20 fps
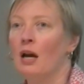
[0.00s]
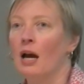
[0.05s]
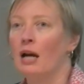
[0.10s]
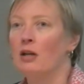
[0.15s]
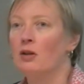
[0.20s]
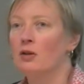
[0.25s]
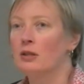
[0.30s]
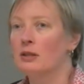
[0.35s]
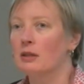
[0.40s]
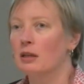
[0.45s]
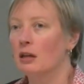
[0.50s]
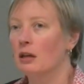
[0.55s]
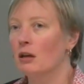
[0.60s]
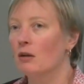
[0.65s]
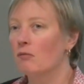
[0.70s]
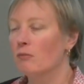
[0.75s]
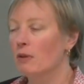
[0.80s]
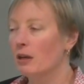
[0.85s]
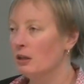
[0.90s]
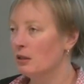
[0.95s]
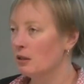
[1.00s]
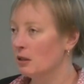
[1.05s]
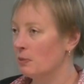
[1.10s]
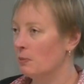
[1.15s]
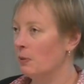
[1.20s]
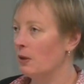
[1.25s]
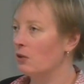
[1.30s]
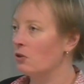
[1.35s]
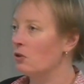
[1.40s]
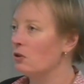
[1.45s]
And you see horrendous
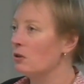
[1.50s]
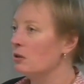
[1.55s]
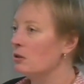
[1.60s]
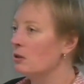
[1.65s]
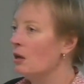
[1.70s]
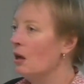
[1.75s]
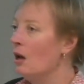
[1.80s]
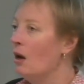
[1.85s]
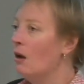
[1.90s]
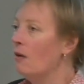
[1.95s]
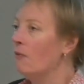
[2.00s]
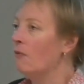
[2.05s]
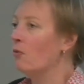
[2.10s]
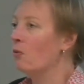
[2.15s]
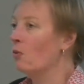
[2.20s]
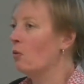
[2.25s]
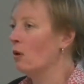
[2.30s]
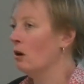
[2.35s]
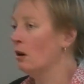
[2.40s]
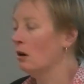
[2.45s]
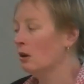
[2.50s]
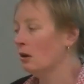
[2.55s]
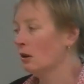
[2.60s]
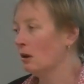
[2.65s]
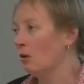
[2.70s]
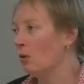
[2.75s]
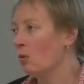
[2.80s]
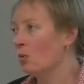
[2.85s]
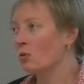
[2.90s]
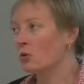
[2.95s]
pictures for
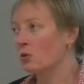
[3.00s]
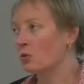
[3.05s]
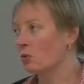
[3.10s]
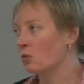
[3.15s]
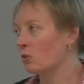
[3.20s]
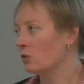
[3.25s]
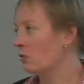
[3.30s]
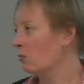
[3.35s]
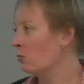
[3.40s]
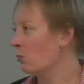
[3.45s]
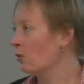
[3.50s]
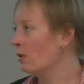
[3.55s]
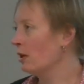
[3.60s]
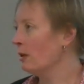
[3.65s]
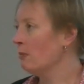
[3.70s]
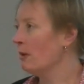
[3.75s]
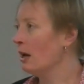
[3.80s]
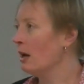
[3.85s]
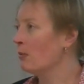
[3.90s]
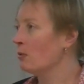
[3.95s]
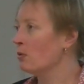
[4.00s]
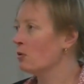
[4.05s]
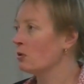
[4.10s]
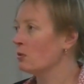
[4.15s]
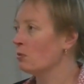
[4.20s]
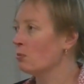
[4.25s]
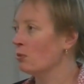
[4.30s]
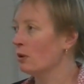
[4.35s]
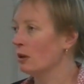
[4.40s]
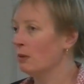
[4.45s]
all sorts of marine
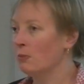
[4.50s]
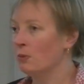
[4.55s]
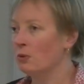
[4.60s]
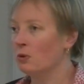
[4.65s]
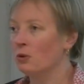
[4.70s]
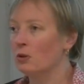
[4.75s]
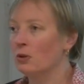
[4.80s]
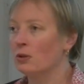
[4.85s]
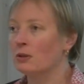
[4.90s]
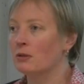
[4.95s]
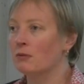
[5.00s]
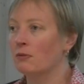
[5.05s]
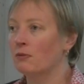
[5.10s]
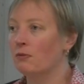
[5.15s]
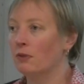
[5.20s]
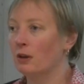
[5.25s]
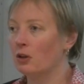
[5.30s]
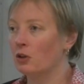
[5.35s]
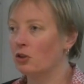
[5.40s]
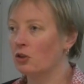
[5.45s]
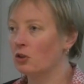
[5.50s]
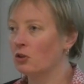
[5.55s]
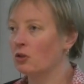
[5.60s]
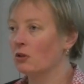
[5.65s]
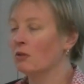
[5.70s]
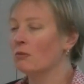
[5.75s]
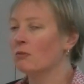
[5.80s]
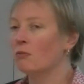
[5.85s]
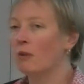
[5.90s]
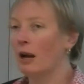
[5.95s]
mammals, marine birds, fish,
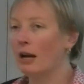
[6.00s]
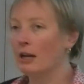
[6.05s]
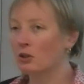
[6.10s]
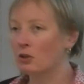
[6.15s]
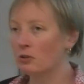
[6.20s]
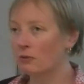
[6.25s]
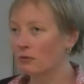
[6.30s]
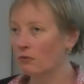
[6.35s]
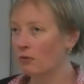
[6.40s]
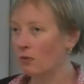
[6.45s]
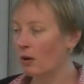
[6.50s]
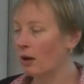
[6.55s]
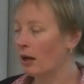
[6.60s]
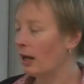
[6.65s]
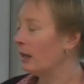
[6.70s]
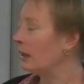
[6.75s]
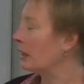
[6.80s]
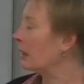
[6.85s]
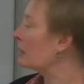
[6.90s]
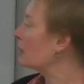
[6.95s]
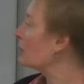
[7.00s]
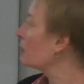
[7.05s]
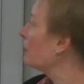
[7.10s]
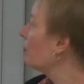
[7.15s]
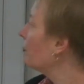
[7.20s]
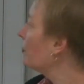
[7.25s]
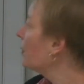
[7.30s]
range of things.